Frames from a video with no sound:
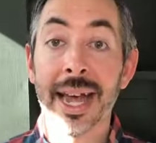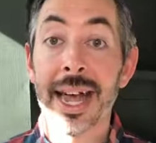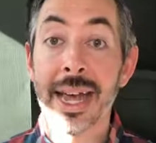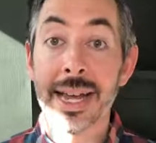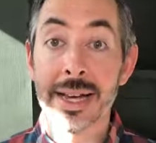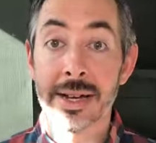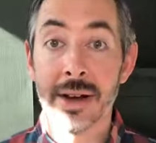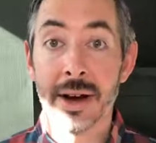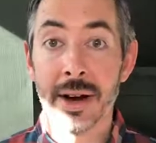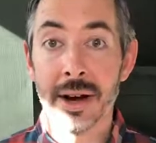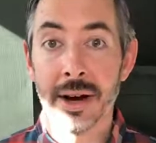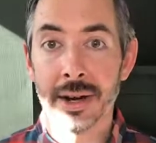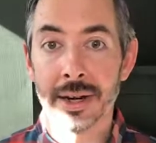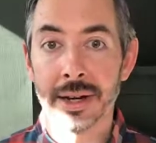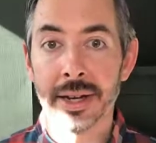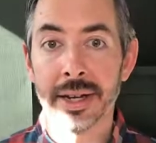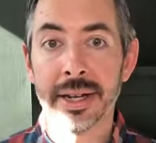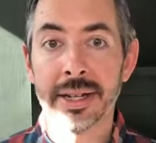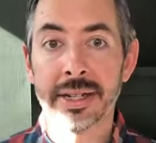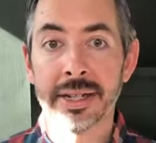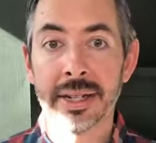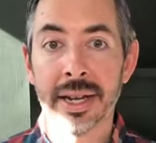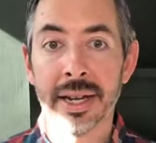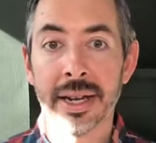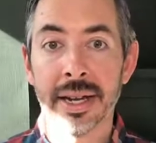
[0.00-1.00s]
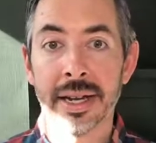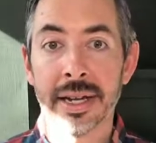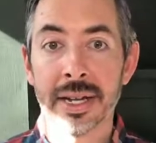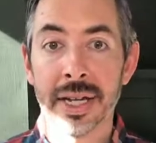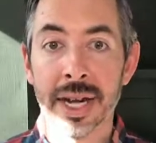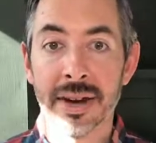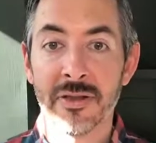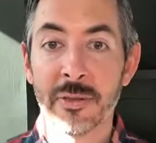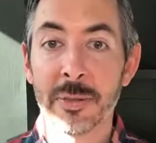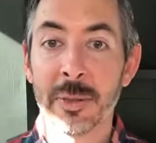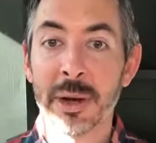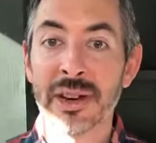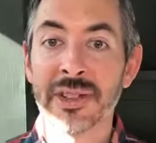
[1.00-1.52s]
ACOG is a
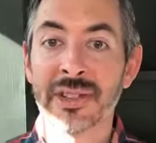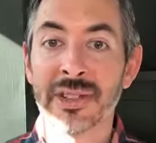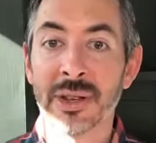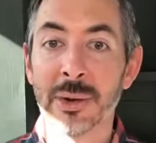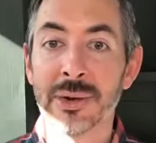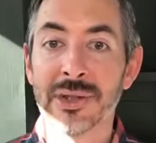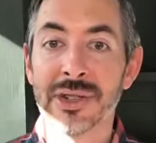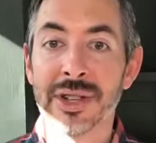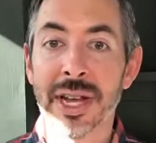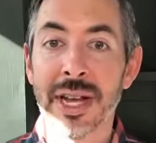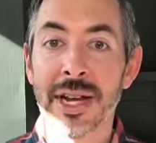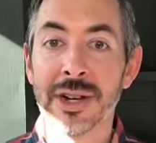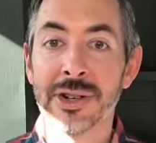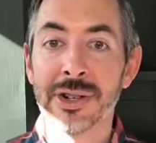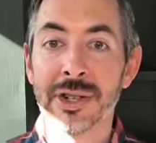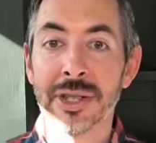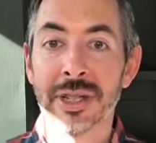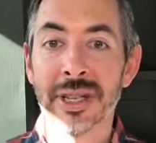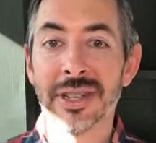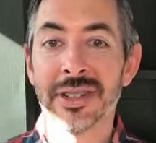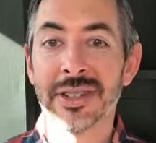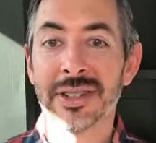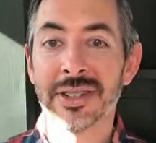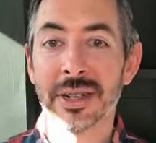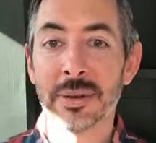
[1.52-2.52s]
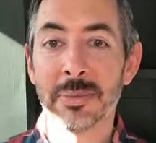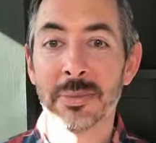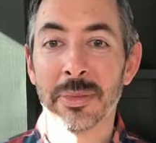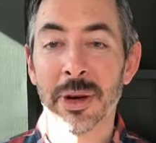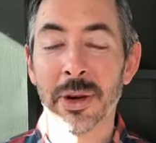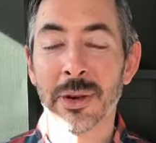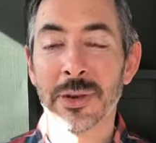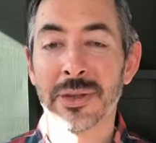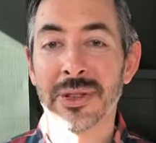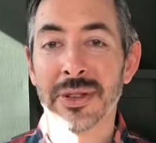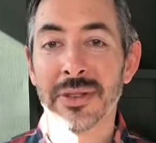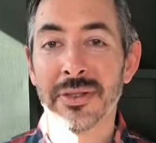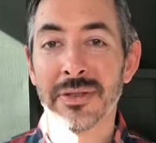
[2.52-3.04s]
government association that's
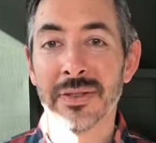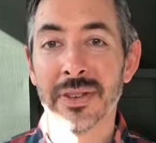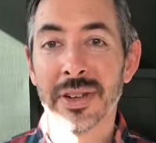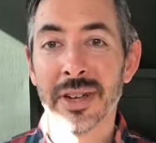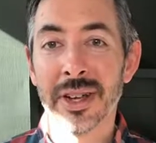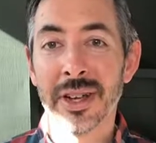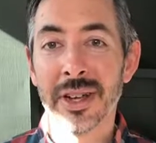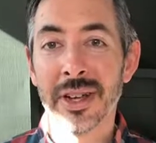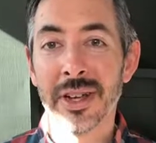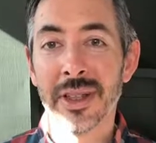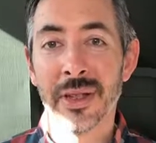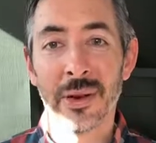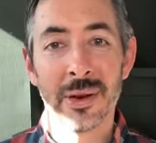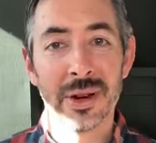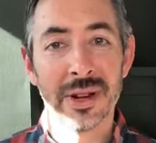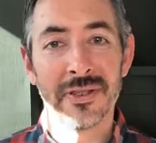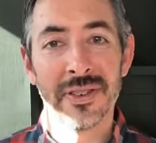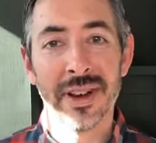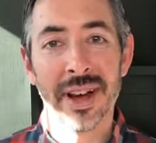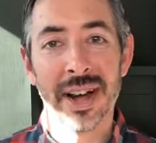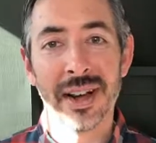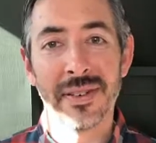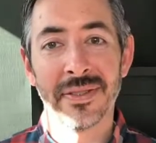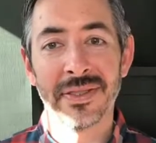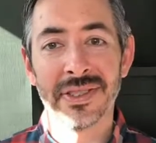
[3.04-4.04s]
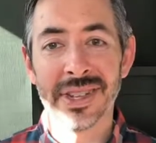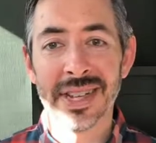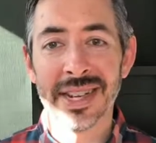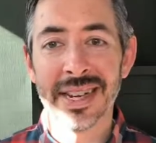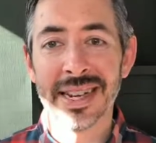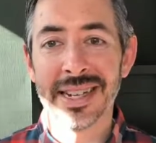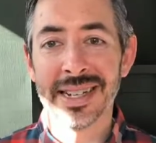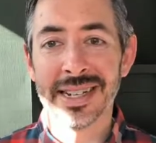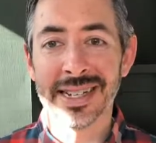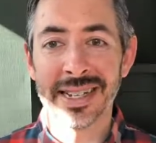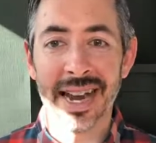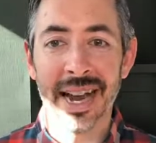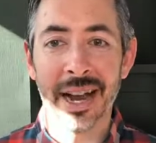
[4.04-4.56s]
composed of 35
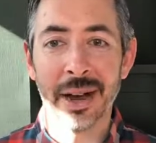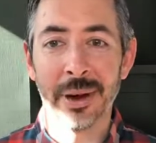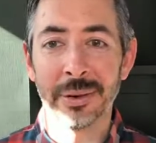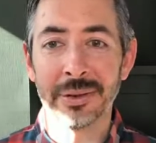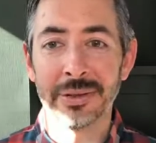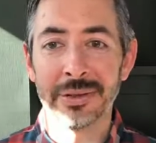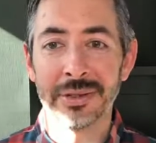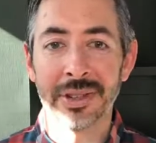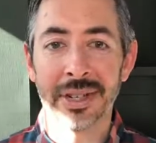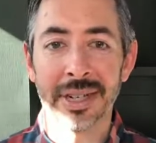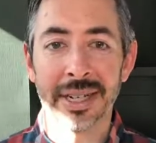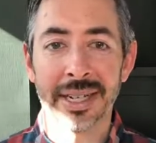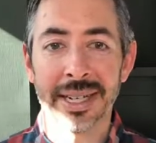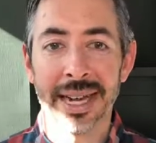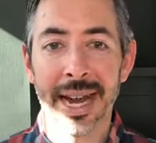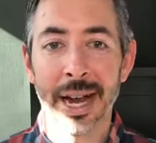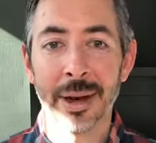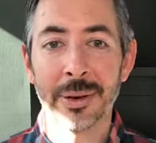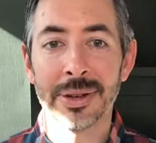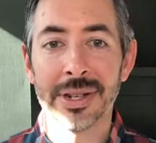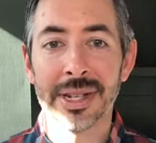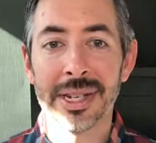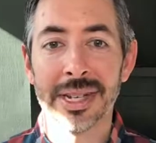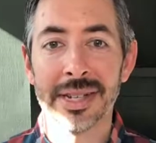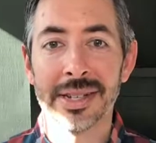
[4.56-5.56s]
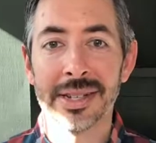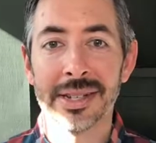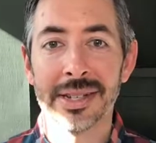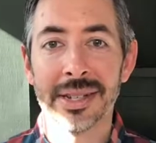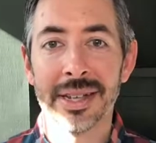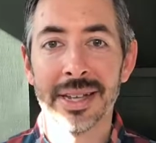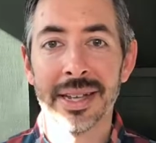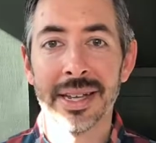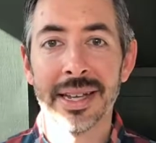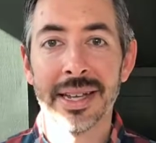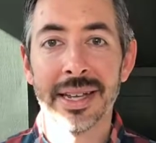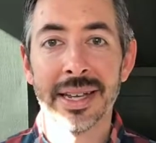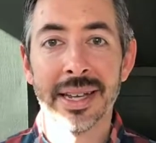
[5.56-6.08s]
cities, towns, and counties
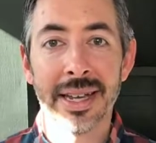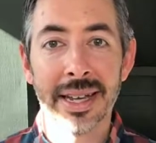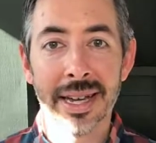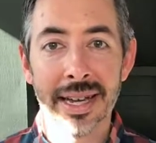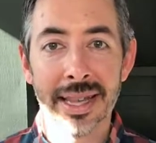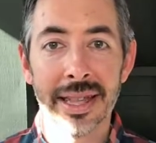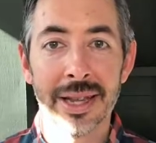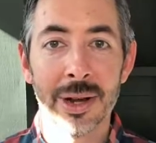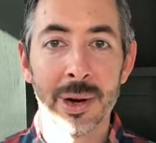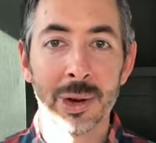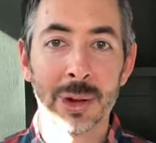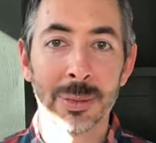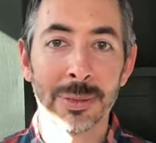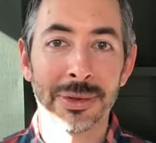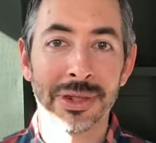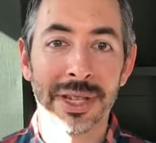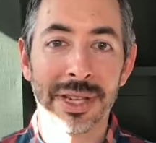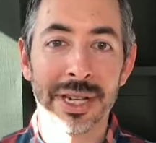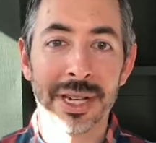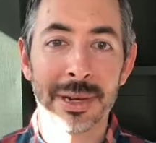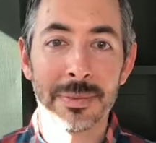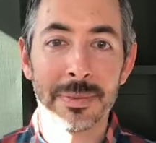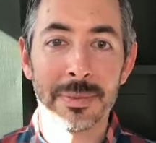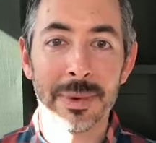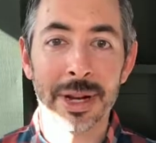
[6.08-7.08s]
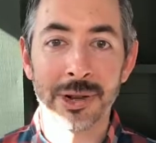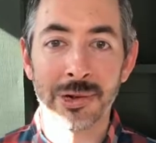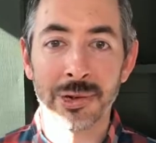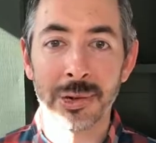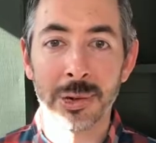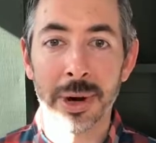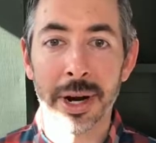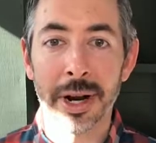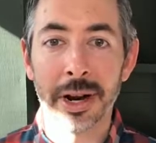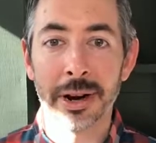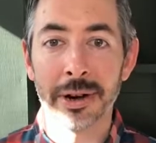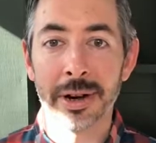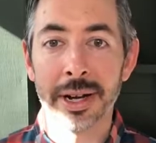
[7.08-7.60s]
in the Oklahoma City
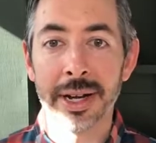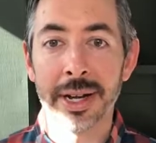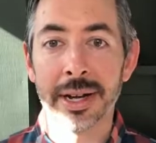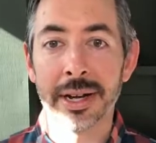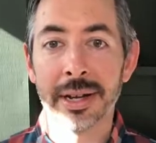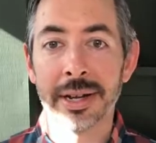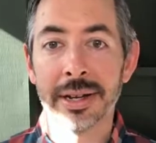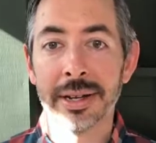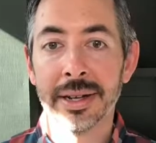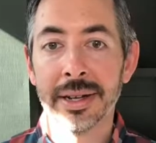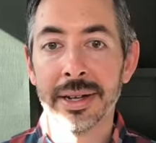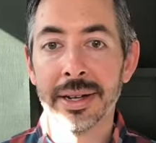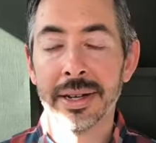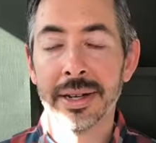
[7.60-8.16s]
metro area.